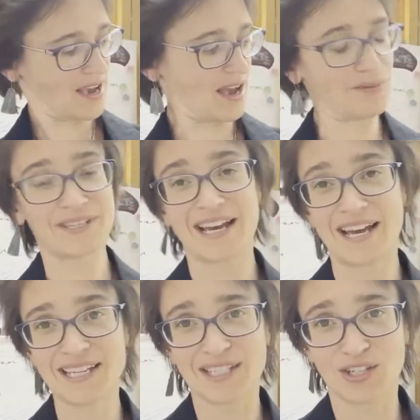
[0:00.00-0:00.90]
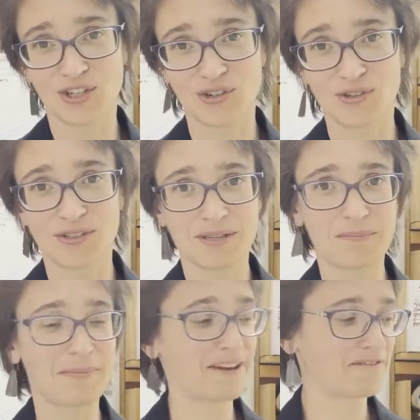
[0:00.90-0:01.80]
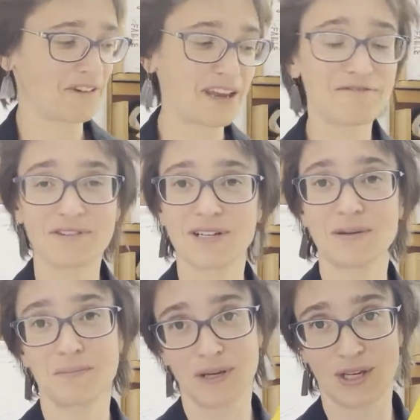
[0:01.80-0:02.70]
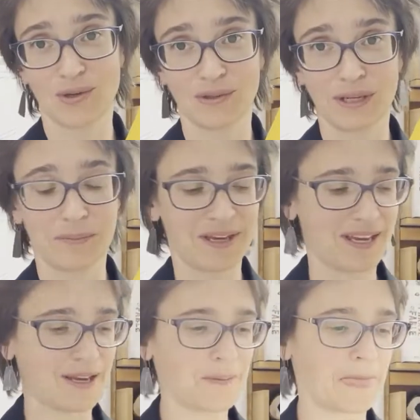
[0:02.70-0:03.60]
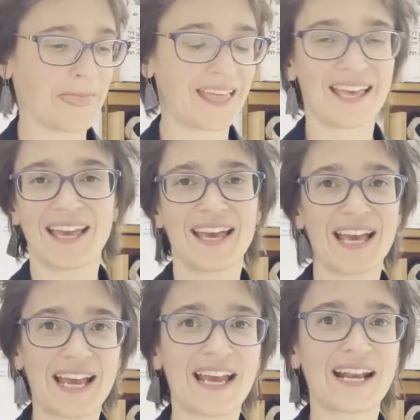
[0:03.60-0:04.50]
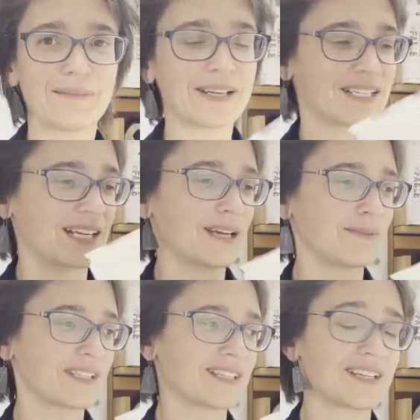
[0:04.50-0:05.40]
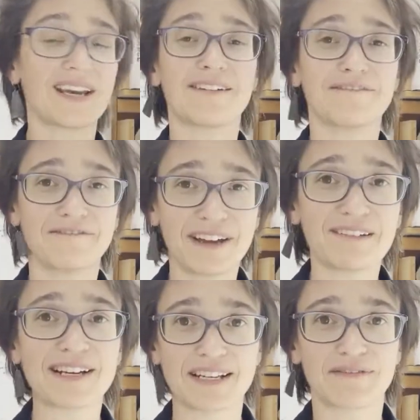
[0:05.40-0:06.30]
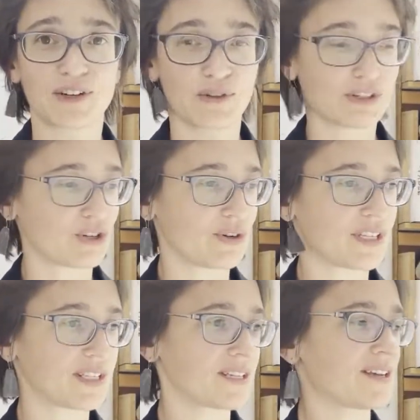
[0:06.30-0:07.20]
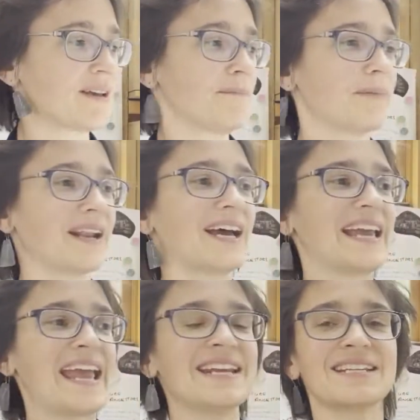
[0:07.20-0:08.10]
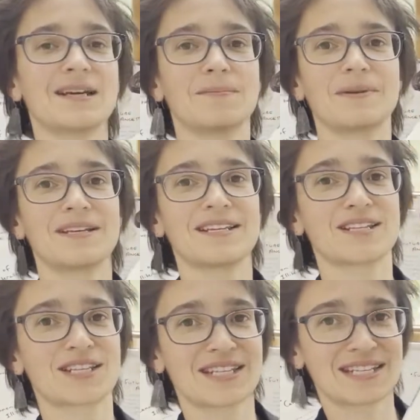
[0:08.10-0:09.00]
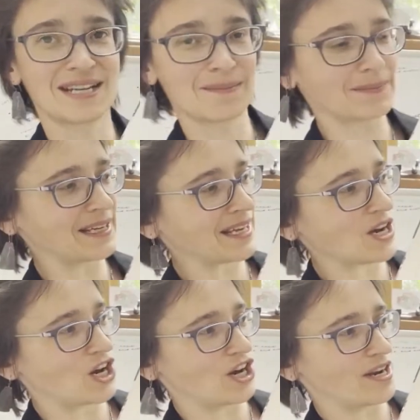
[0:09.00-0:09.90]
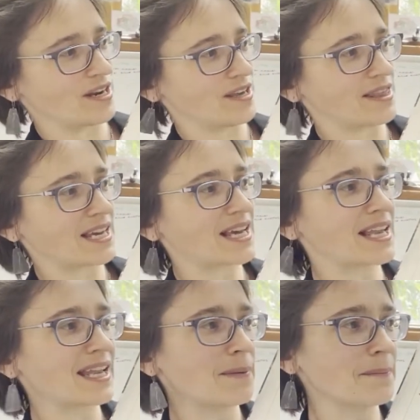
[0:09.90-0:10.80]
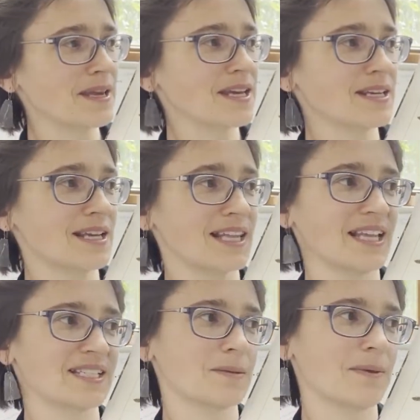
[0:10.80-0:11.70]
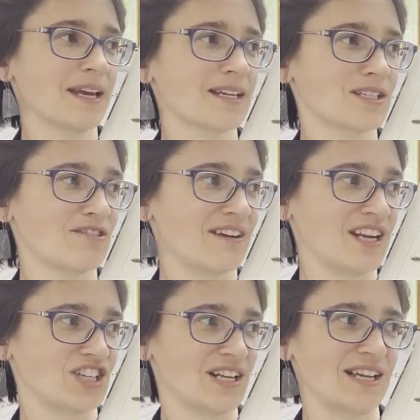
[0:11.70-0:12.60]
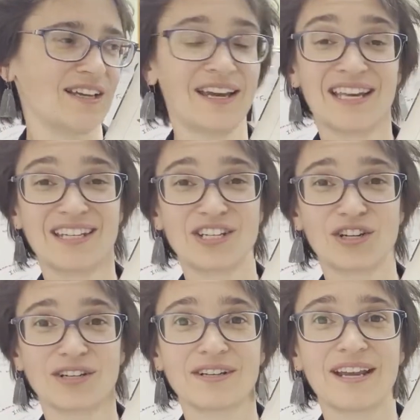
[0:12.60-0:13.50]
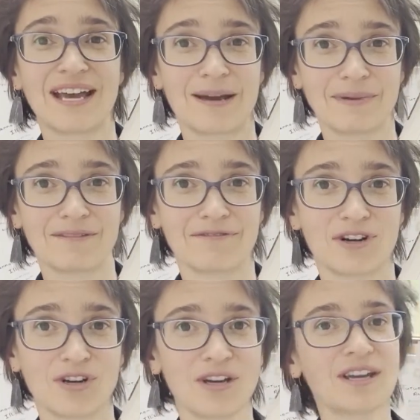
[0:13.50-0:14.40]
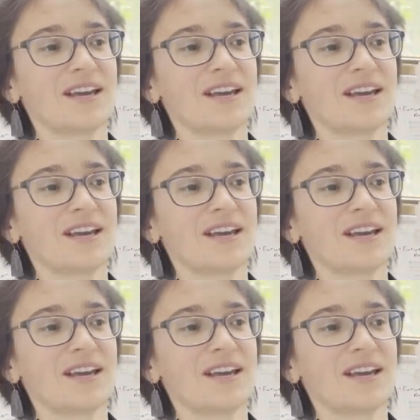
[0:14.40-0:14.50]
I was asked to choose my favourite peculiar pair and I must say it was a very difficult choice. But I ended up stumbling on the Colombian letterback tarantula and the dotted humming frog.